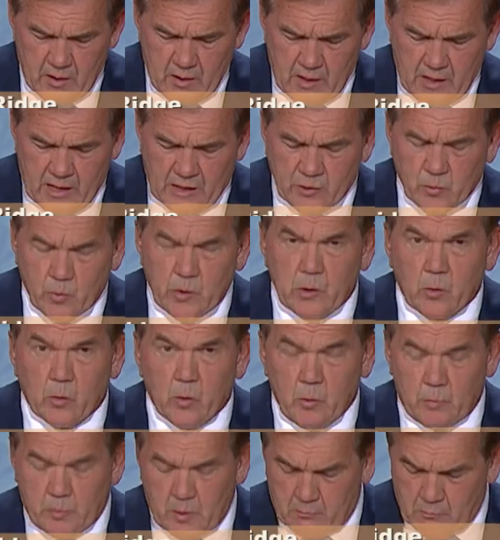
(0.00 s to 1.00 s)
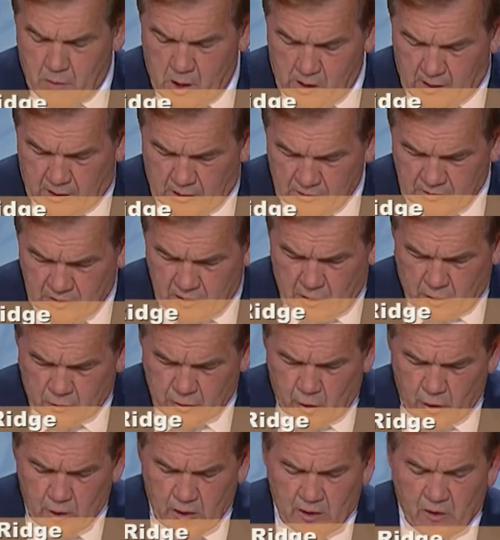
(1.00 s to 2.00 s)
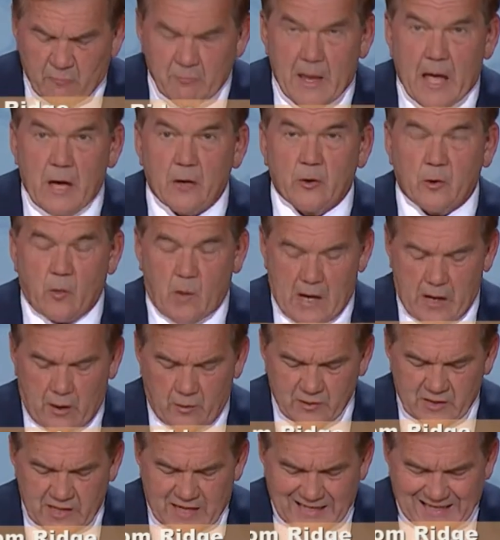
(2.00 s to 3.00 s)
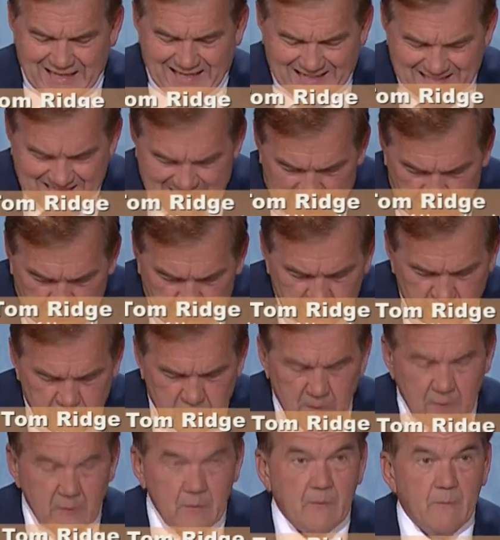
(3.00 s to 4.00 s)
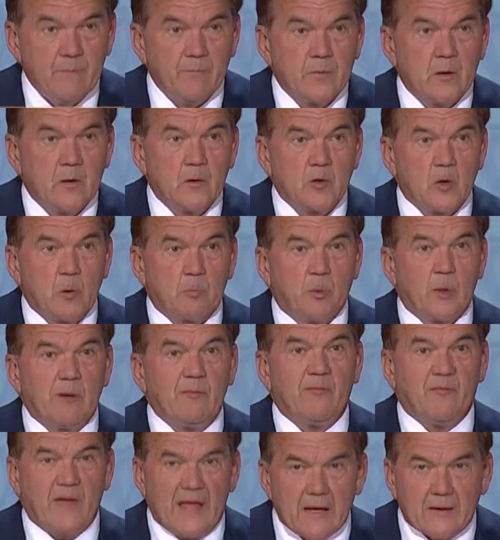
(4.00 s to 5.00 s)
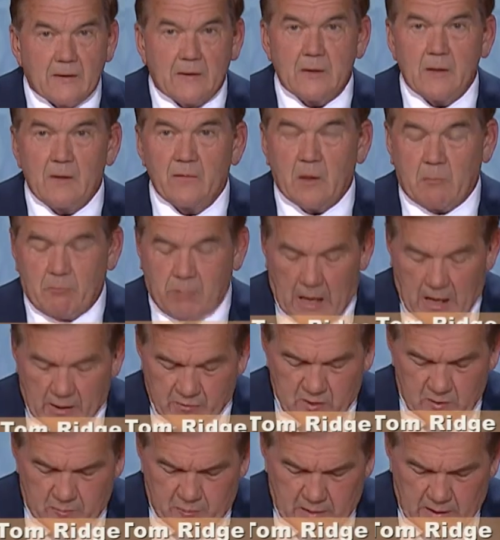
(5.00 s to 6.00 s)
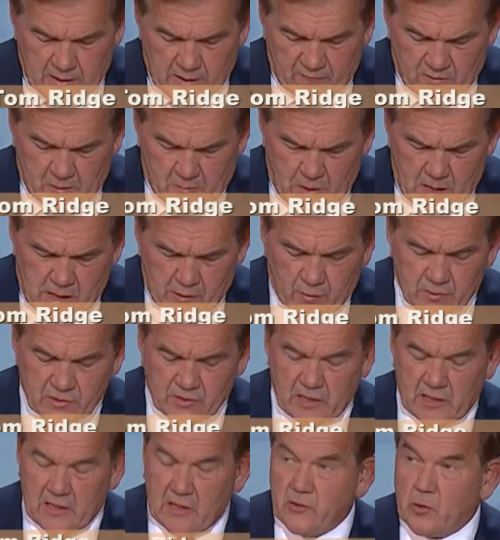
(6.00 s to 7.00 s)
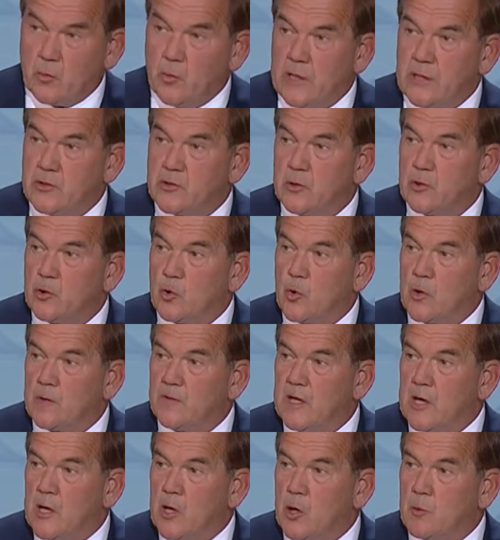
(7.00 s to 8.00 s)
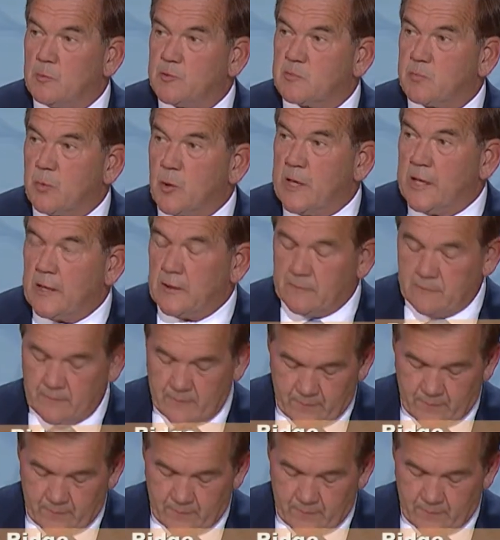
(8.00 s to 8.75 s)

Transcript: as recruitment markets and alternative battlegrounds in an attempt to prevent the blossoming of democracy in the region during the Arab Spring.